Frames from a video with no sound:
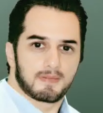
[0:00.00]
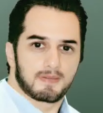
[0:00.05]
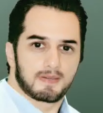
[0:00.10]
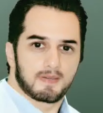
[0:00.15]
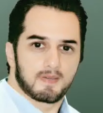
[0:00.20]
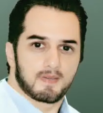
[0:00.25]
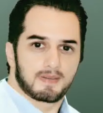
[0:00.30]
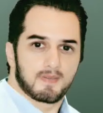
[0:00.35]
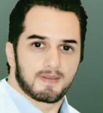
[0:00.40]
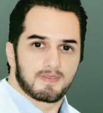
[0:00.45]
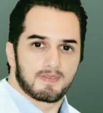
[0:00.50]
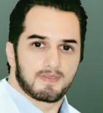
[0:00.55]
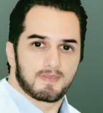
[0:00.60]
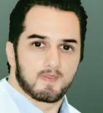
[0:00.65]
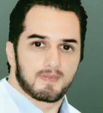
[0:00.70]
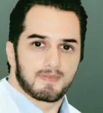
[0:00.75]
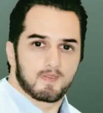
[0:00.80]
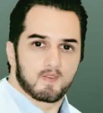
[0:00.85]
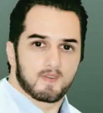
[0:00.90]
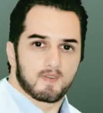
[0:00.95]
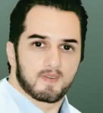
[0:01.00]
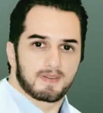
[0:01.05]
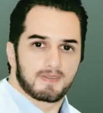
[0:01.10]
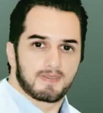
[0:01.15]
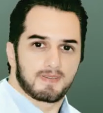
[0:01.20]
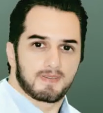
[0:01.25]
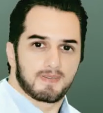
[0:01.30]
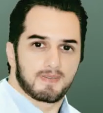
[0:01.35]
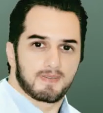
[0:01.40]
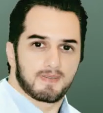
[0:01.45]
A dental
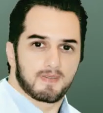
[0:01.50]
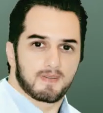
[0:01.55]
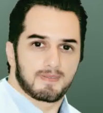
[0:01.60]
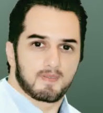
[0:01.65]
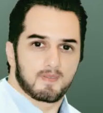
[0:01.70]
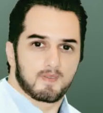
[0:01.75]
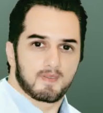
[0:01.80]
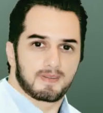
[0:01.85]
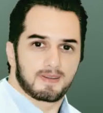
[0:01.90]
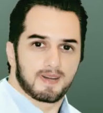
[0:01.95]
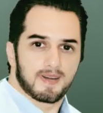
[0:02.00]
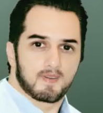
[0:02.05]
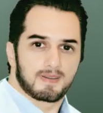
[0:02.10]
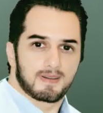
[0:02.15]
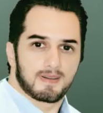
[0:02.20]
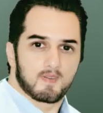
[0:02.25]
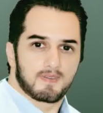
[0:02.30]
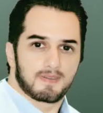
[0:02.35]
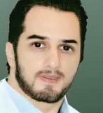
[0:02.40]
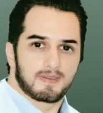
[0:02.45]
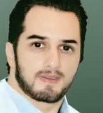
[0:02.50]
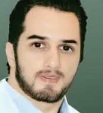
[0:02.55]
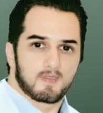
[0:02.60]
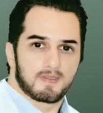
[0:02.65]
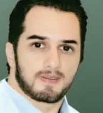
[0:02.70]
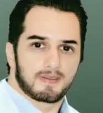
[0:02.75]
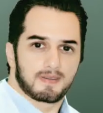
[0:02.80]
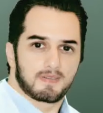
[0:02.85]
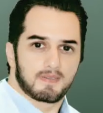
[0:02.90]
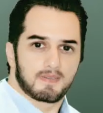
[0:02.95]
professional looks for caries at
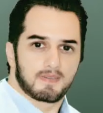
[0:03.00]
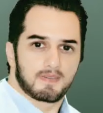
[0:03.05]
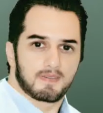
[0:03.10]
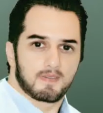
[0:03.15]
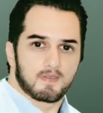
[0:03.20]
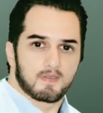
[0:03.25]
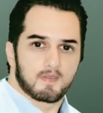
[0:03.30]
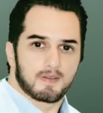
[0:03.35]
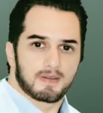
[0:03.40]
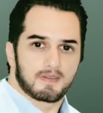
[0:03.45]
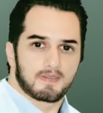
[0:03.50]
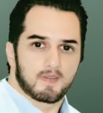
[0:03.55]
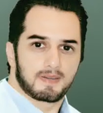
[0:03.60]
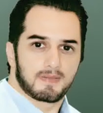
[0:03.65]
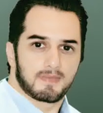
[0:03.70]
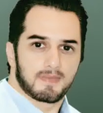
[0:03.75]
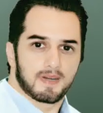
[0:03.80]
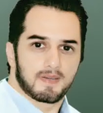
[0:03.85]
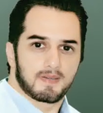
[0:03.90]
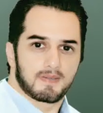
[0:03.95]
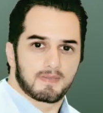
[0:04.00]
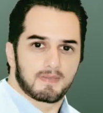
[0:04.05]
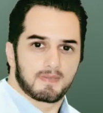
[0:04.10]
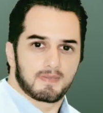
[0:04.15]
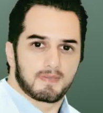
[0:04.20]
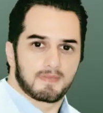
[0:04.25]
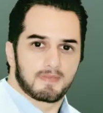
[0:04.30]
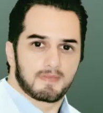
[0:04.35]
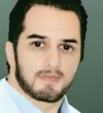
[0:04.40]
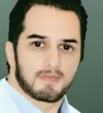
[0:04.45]
every dental office checkout.
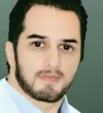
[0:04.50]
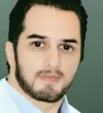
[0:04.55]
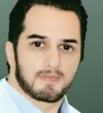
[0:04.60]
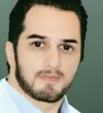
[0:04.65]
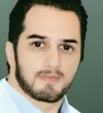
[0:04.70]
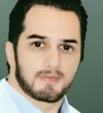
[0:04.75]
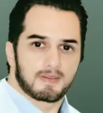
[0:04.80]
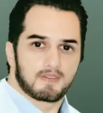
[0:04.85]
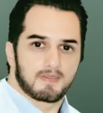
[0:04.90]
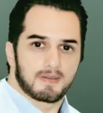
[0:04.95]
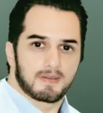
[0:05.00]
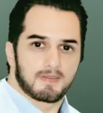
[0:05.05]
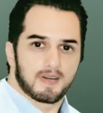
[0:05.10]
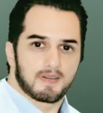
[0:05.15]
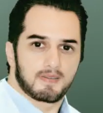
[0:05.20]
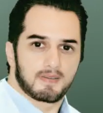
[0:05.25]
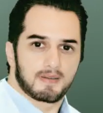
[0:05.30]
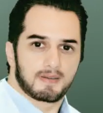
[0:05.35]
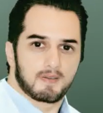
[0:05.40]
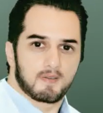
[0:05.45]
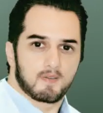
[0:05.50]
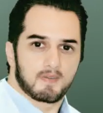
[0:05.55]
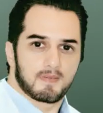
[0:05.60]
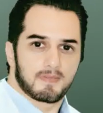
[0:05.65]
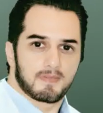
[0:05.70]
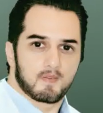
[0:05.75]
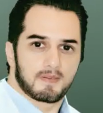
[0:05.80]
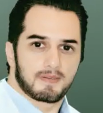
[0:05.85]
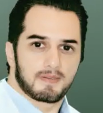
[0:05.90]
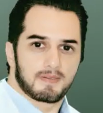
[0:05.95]
It is
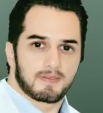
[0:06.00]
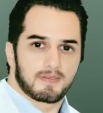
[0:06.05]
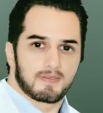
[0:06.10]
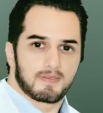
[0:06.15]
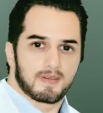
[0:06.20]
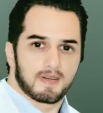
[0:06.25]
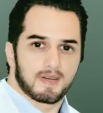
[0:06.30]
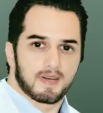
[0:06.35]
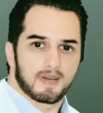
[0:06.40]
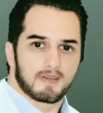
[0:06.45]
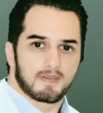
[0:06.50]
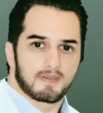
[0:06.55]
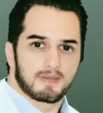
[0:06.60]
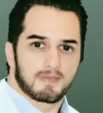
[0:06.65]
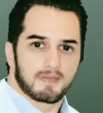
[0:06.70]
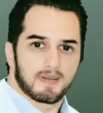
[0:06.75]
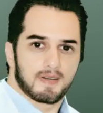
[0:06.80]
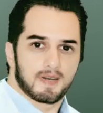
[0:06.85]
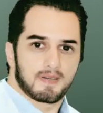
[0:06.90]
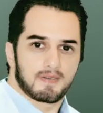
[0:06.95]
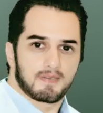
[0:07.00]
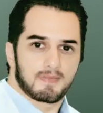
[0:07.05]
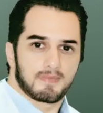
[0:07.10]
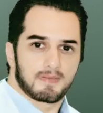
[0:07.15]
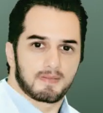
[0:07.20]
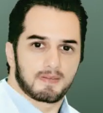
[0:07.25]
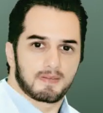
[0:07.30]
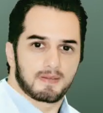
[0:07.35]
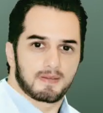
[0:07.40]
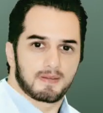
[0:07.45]
absolutely an important part of
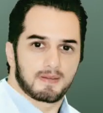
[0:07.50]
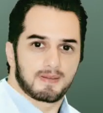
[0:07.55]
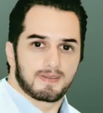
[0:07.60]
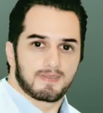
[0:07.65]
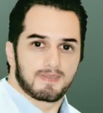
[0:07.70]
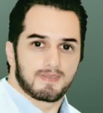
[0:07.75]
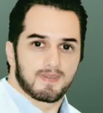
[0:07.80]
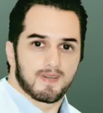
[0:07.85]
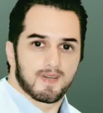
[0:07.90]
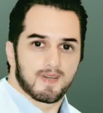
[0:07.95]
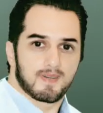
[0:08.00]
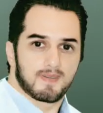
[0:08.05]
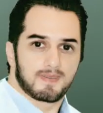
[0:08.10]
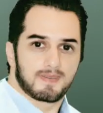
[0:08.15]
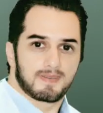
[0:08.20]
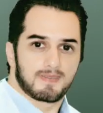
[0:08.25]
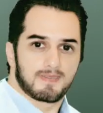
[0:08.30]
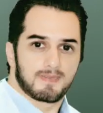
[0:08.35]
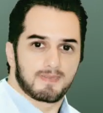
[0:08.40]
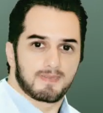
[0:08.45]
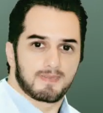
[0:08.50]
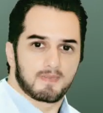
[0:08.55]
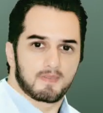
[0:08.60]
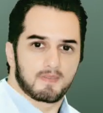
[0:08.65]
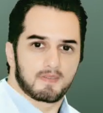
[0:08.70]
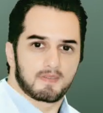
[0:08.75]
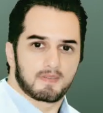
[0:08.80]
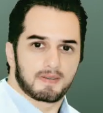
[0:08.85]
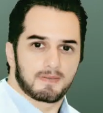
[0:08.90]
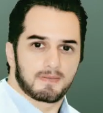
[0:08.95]
the examination
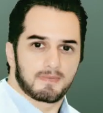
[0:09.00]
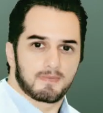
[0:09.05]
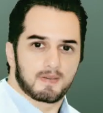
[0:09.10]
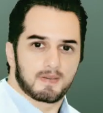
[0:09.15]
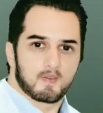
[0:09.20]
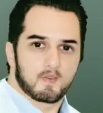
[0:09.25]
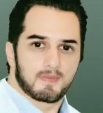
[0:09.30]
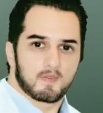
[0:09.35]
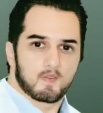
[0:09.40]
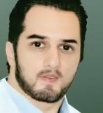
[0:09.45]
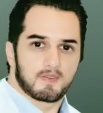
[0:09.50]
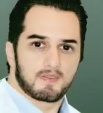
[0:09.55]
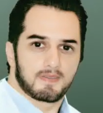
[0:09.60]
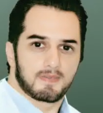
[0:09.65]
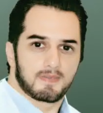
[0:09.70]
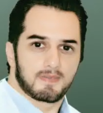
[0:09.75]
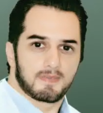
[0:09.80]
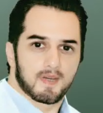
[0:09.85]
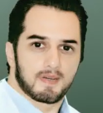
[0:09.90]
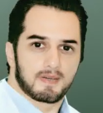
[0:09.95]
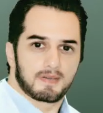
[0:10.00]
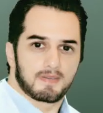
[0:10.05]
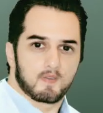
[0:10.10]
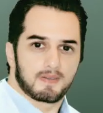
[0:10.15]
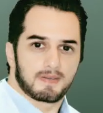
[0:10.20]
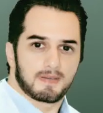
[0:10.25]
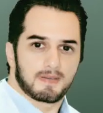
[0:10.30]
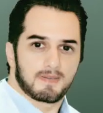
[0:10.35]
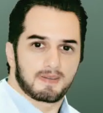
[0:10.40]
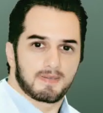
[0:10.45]
regardless of whether it
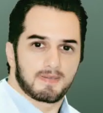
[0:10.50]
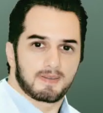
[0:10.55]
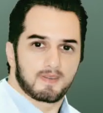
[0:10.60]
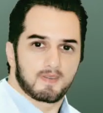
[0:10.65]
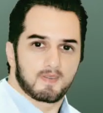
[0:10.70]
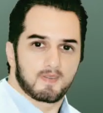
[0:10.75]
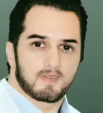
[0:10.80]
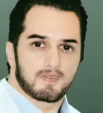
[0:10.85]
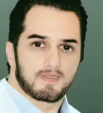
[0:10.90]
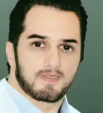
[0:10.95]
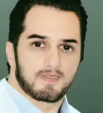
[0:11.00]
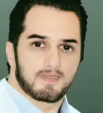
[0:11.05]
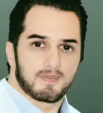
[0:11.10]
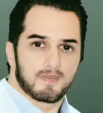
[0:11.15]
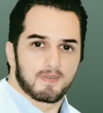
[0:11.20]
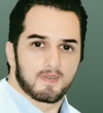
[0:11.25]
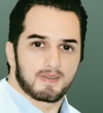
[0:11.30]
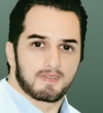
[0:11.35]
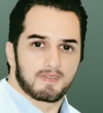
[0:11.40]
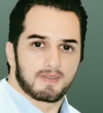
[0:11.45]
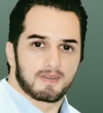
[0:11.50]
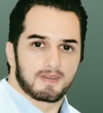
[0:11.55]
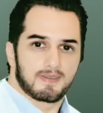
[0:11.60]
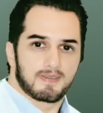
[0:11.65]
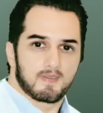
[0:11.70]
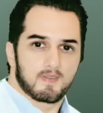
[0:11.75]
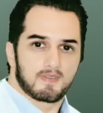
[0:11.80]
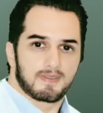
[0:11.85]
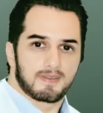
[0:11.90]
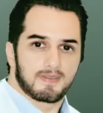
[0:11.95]
happens to be a regular
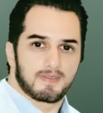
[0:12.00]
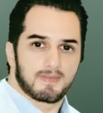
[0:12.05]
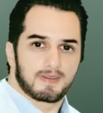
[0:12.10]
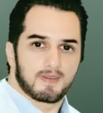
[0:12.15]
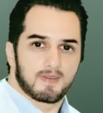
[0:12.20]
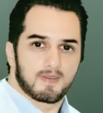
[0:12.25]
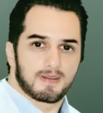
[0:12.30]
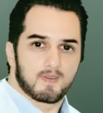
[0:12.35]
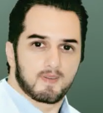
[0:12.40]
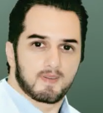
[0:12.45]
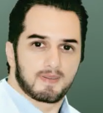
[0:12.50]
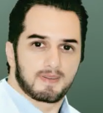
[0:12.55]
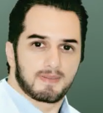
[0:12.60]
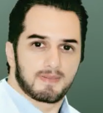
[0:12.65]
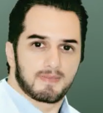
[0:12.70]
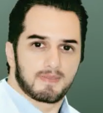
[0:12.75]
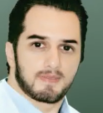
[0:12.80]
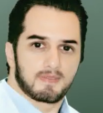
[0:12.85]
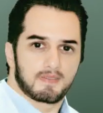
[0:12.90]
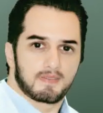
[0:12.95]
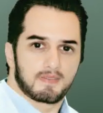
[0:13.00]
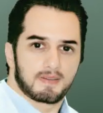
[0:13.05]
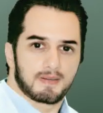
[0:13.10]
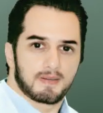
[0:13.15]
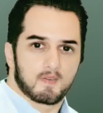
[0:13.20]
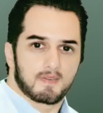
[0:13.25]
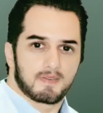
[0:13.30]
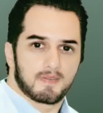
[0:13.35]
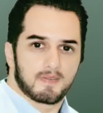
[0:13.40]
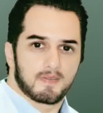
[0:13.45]
checkout or perhaps a scheduled
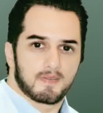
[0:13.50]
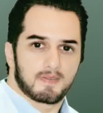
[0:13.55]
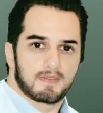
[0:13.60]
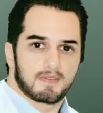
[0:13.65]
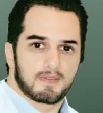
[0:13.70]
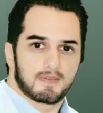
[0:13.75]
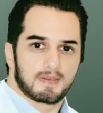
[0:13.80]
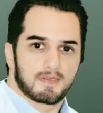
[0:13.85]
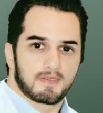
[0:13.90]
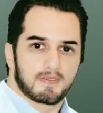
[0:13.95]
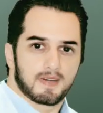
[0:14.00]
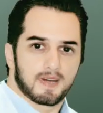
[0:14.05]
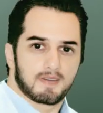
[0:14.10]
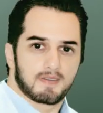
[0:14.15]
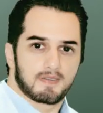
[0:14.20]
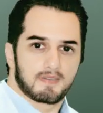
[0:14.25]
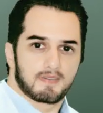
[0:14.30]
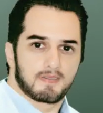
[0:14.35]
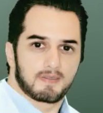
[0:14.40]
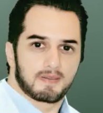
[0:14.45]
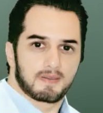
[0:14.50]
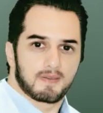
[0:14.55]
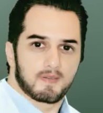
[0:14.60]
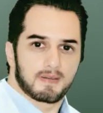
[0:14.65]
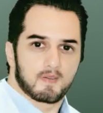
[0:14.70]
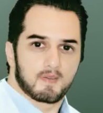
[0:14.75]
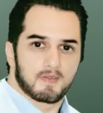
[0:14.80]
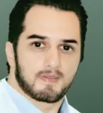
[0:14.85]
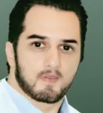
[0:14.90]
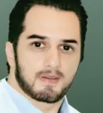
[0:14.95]
visit put together on
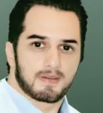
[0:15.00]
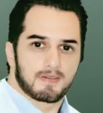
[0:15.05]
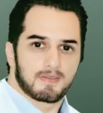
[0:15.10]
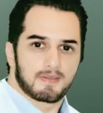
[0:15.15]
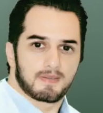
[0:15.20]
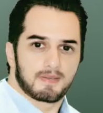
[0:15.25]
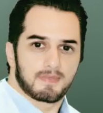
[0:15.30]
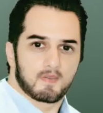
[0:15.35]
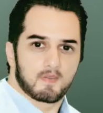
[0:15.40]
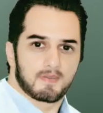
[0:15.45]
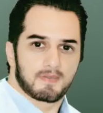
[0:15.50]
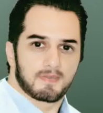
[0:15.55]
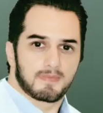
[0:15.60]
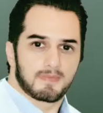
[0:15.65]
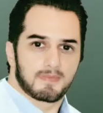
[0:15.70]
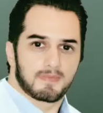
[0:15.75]
account of discomfort.